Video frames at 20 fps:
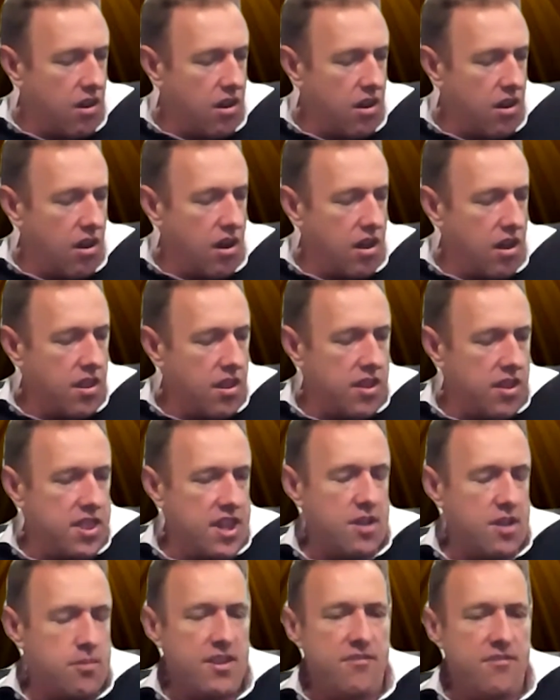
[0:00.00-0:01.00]
I think
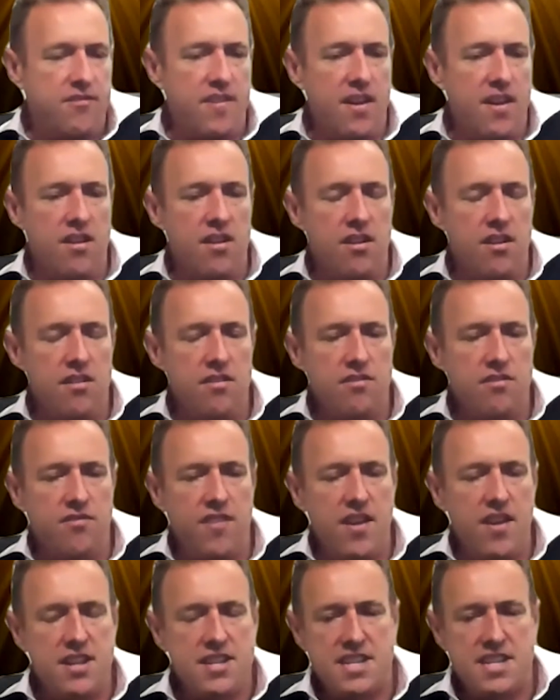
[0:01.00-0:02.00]
it'd be fair
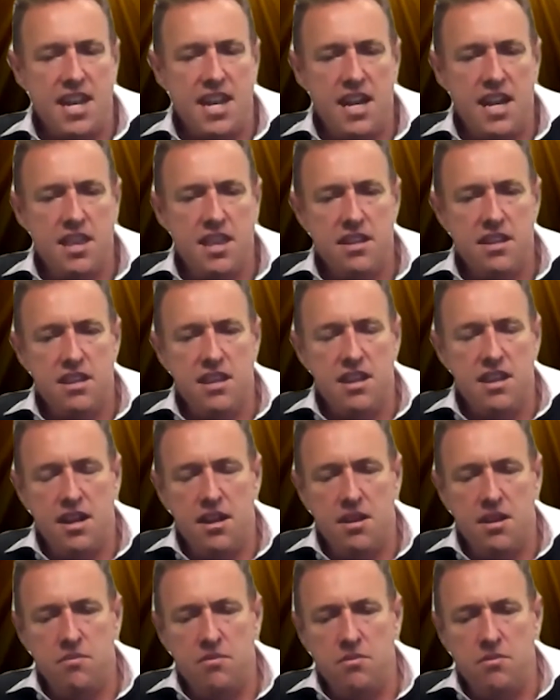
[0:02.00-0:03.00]
to say
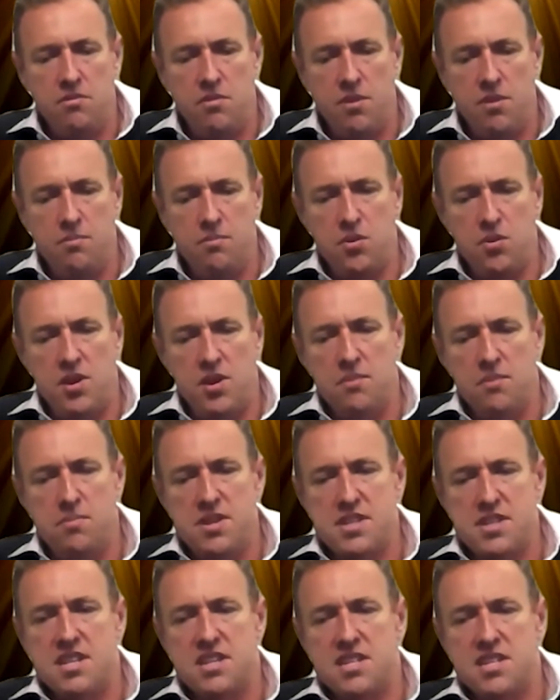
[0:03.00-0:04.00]
that when building a
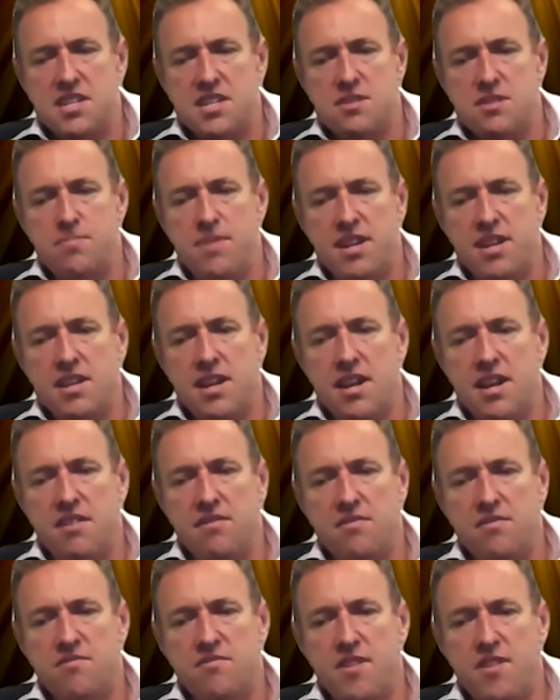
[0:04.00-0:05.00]
business, it's about
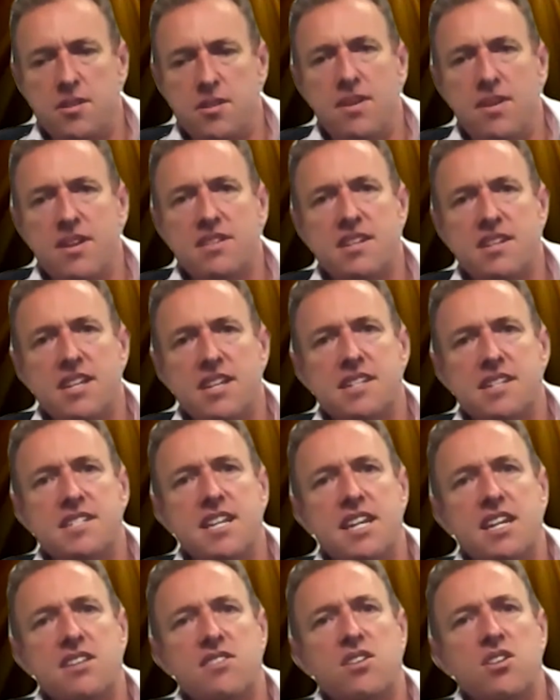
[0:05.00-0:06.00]
fundamentally
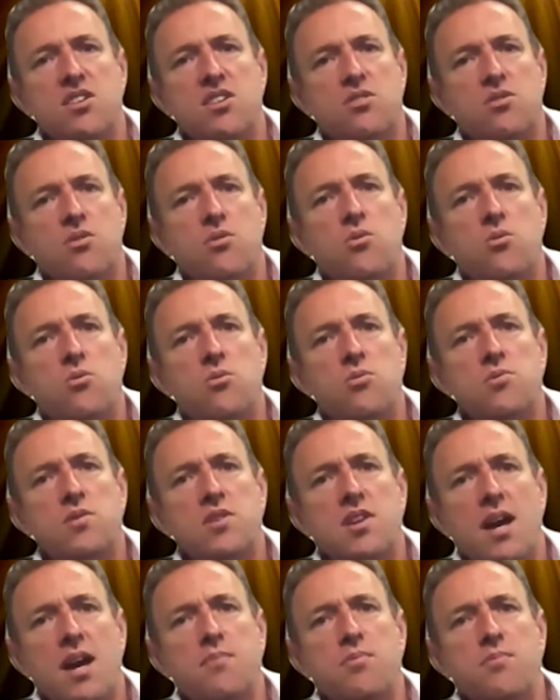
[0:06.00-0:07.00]
sticking to your core
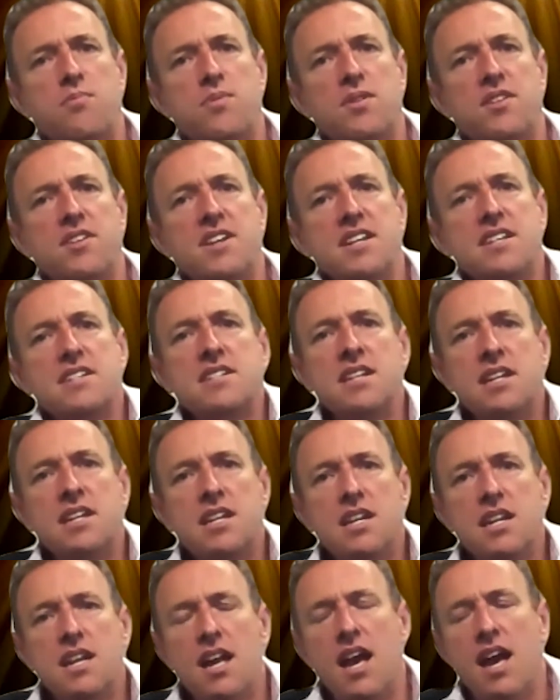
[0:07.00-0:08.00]
capabilities,
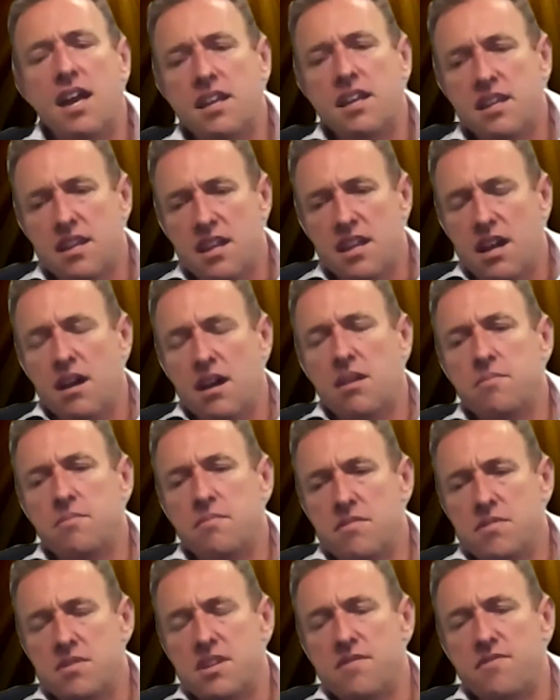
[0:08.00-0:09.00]
and
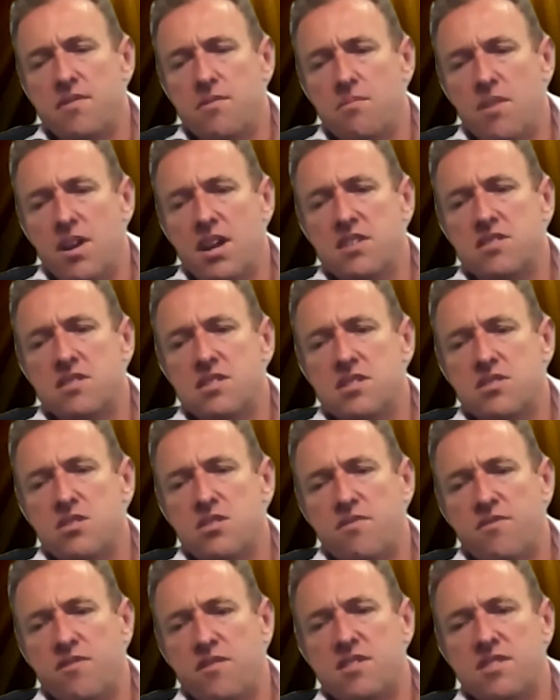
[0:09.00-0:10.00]
different regions
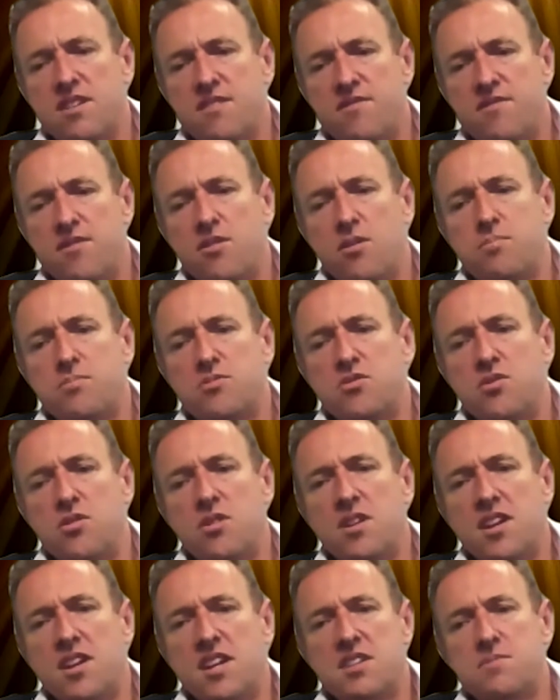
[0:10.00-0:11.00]
offer different
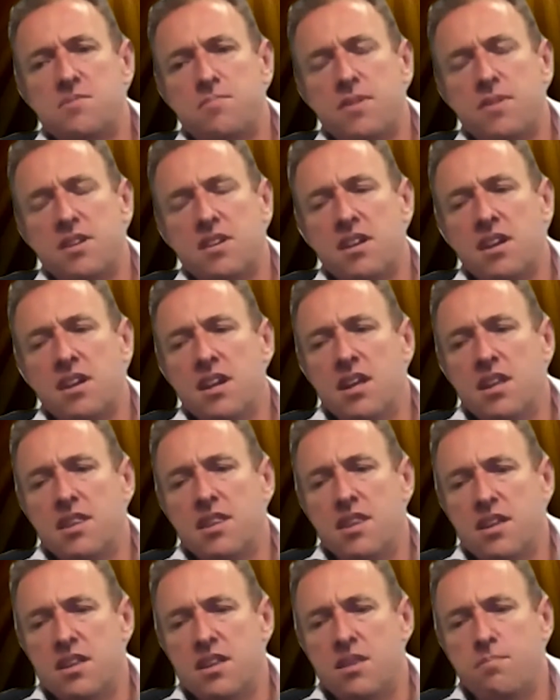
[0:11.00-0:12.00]
opportunities, but
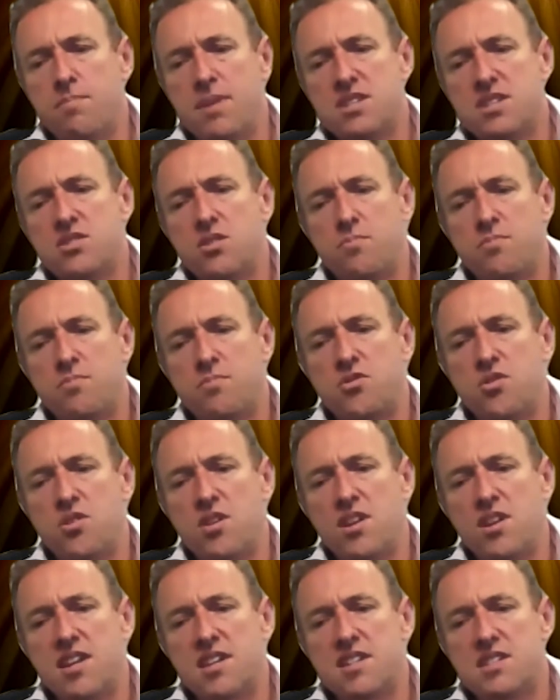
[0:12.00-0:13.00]
the best
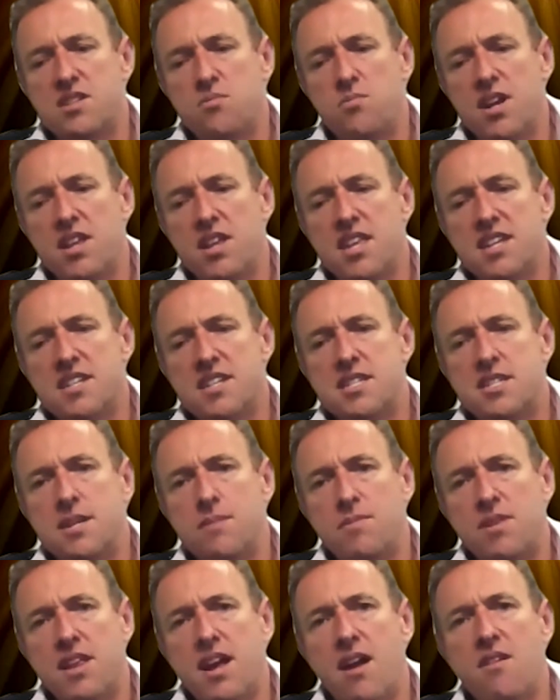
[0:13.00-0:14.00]
opportunities are where there's
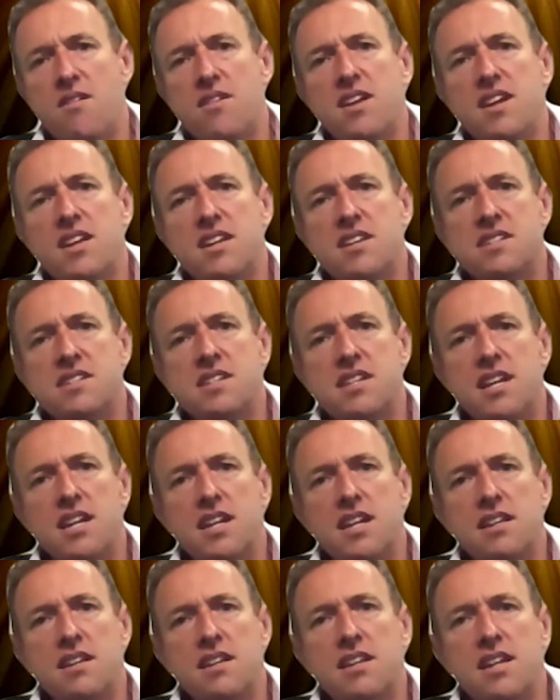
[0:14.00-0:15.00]
similarities
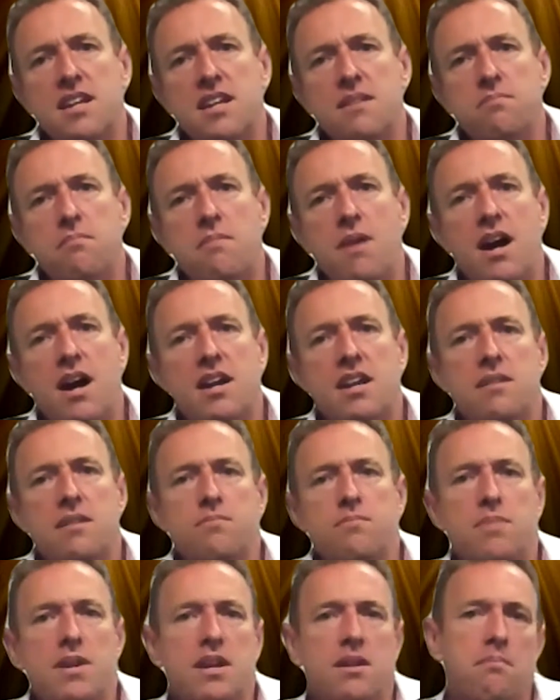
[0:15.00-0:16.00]
in
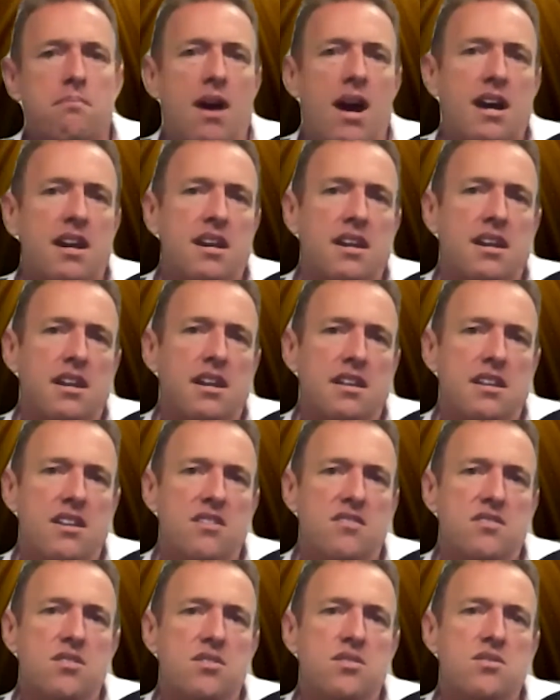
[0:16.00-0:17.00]
market, be it market
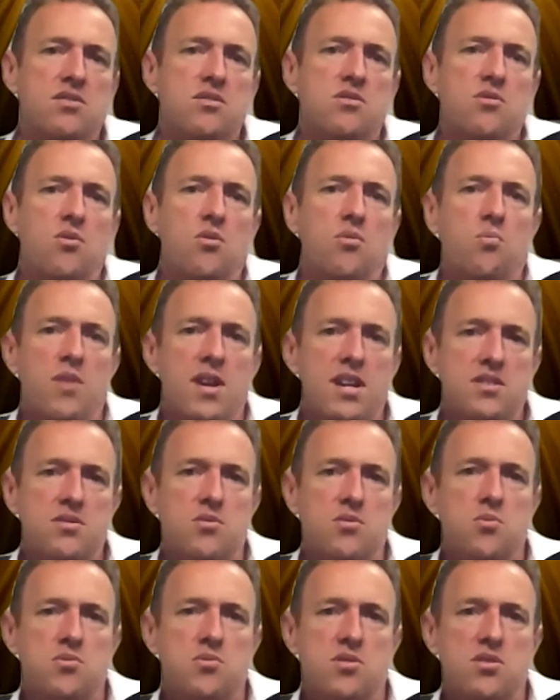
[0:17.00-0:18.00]
conditions or
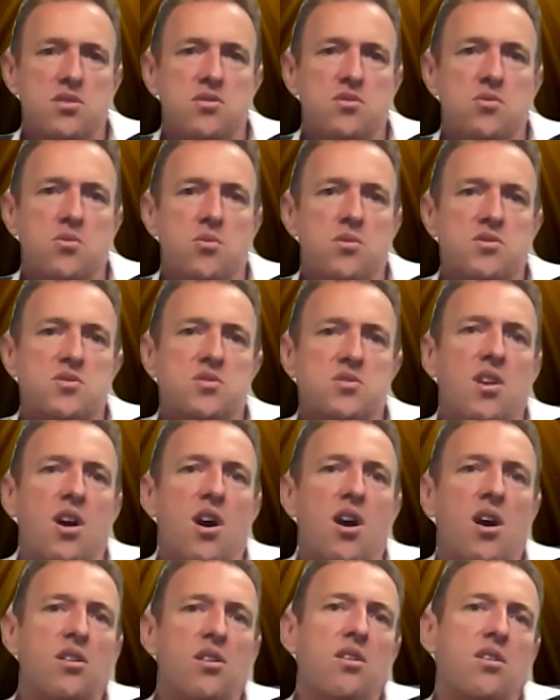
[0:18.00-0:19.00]
resources or the
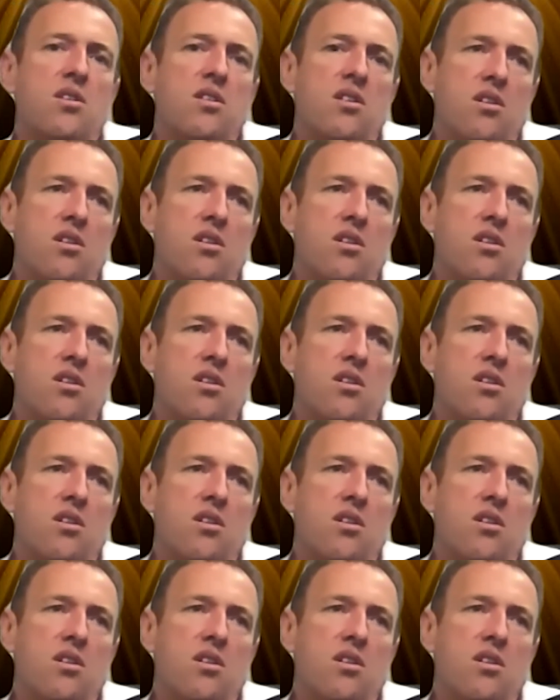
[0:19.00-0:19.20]
style